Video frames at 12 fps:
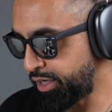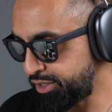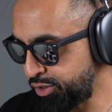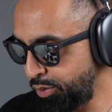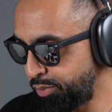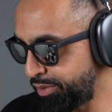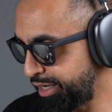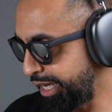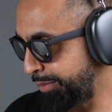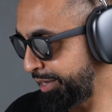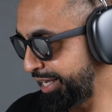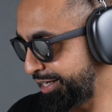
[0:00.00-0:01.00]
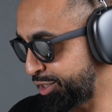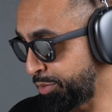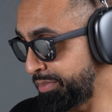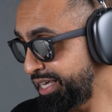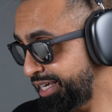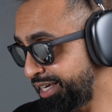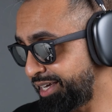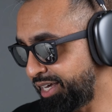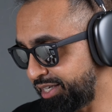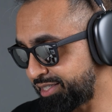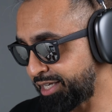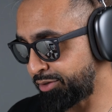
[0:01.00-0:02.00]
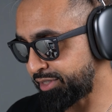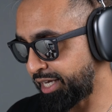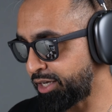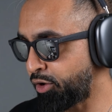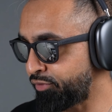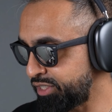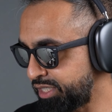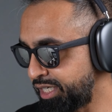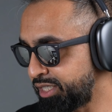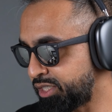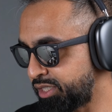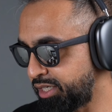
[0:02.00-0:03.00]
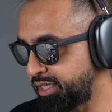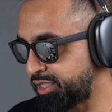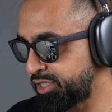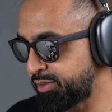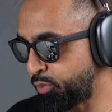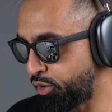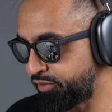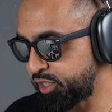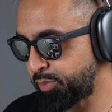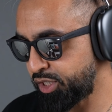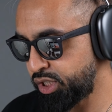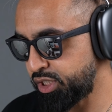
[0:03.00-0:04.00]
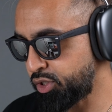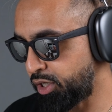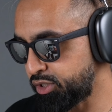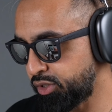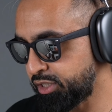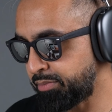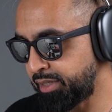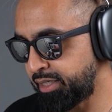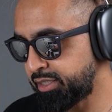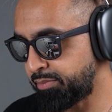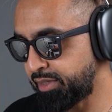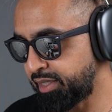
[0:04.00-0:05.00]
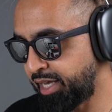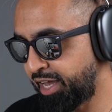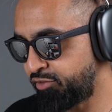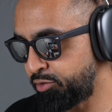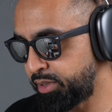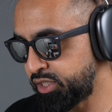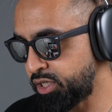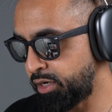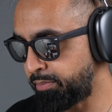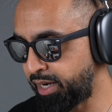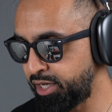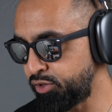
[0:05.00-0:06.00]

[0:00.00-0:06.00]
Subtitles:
So I mean, to me, it sounds like obviously it's more of a specialist car. It's not something that everybody's going to buy.